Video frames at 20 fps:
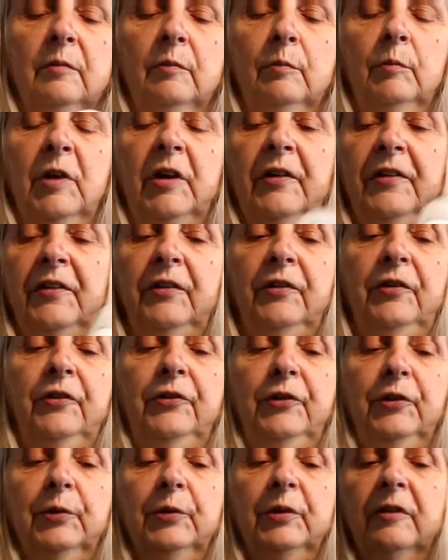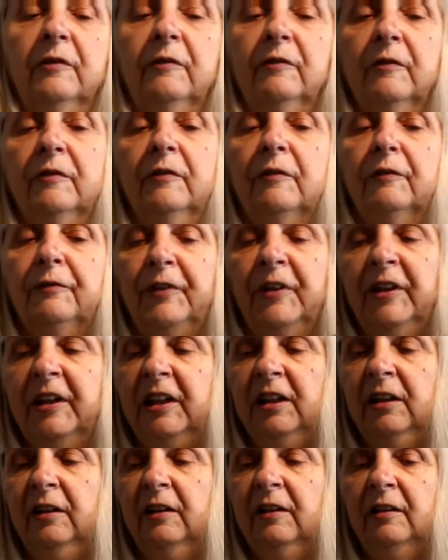Martha Stewart
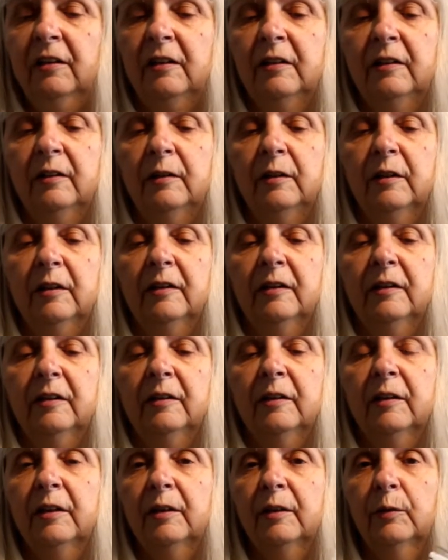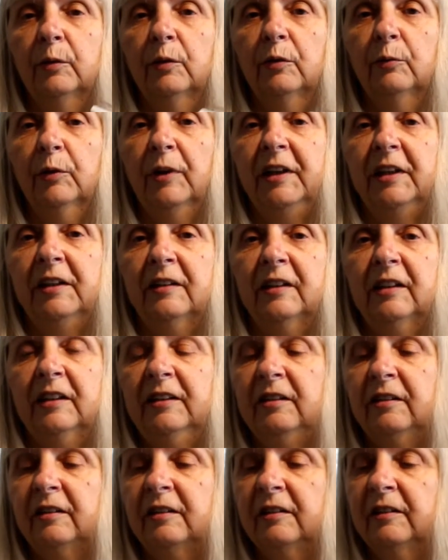fine white
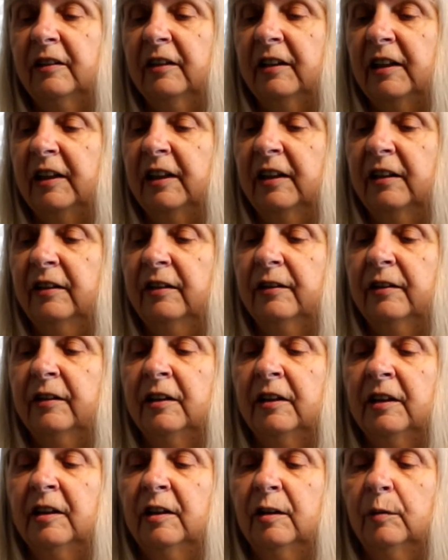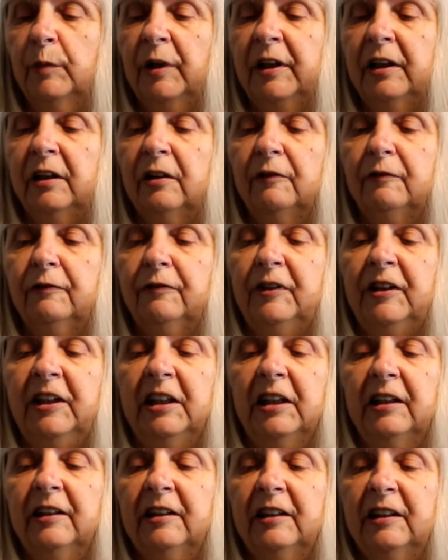glitter and mica
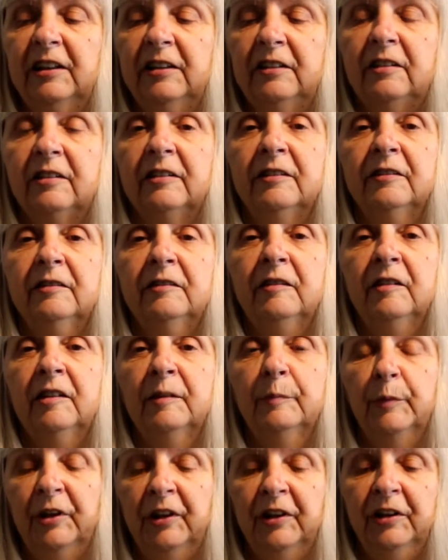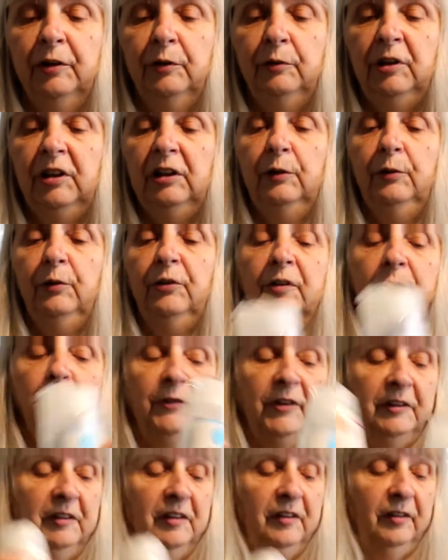flake glitter, but I only used them
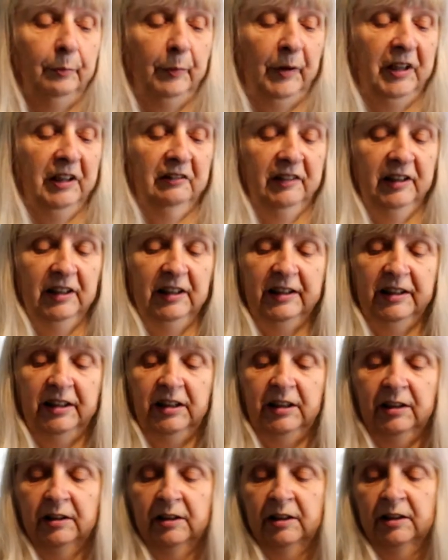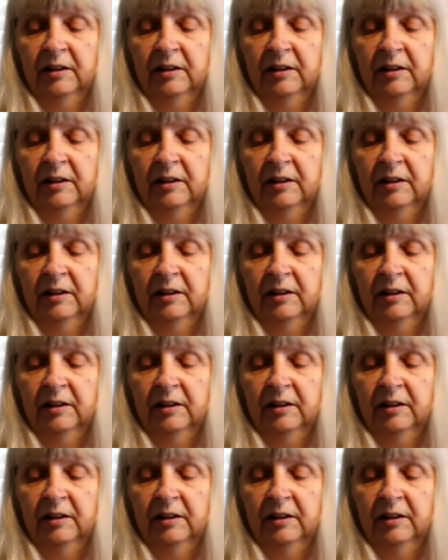very sparingly.